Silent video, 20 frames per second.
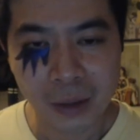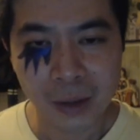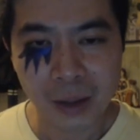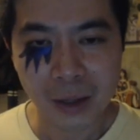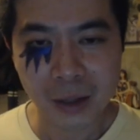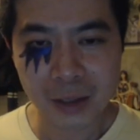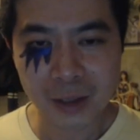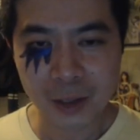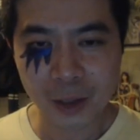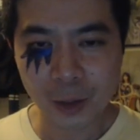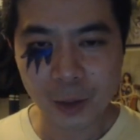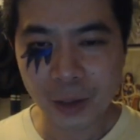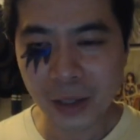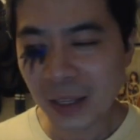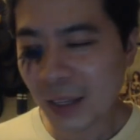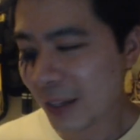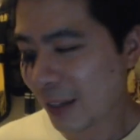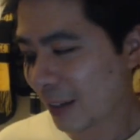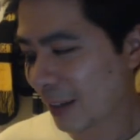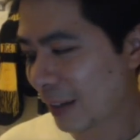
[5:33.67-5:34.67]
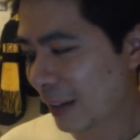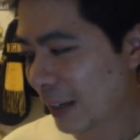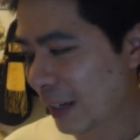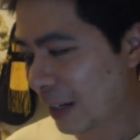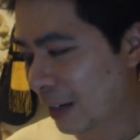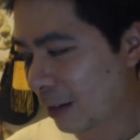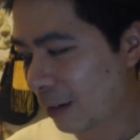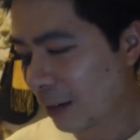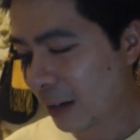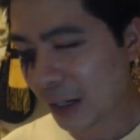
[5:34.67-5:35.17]
So looking at it
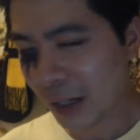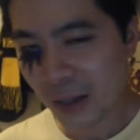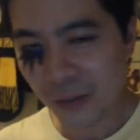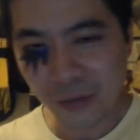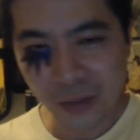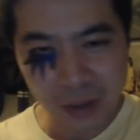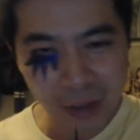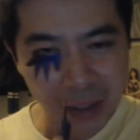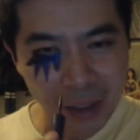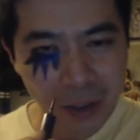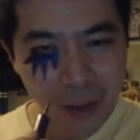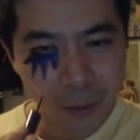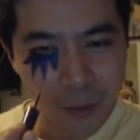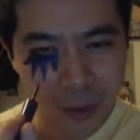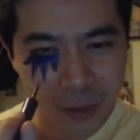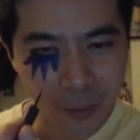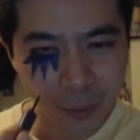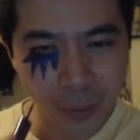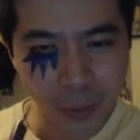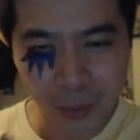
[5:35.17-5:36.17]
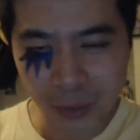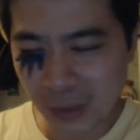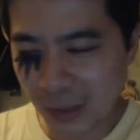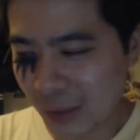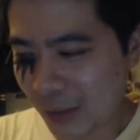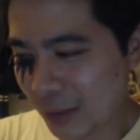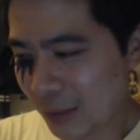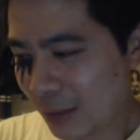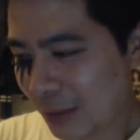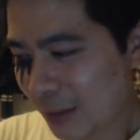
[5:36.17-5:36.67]
now, I feel like I want to pull in
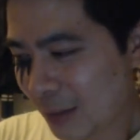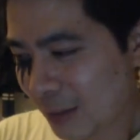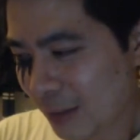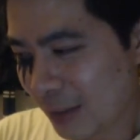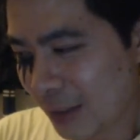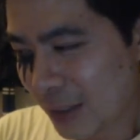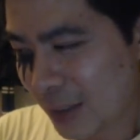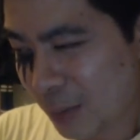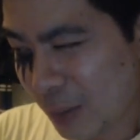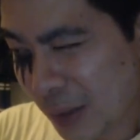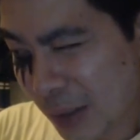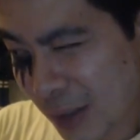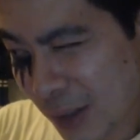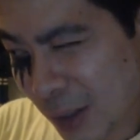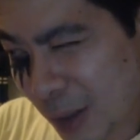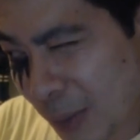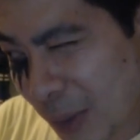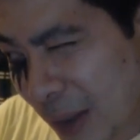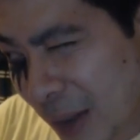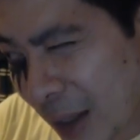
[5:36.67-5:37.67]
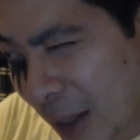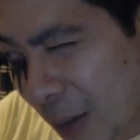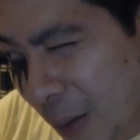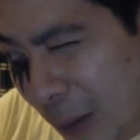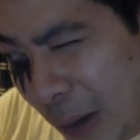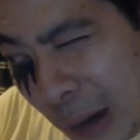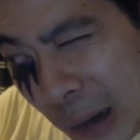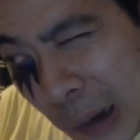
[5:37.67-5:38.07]
this one a little bit lower.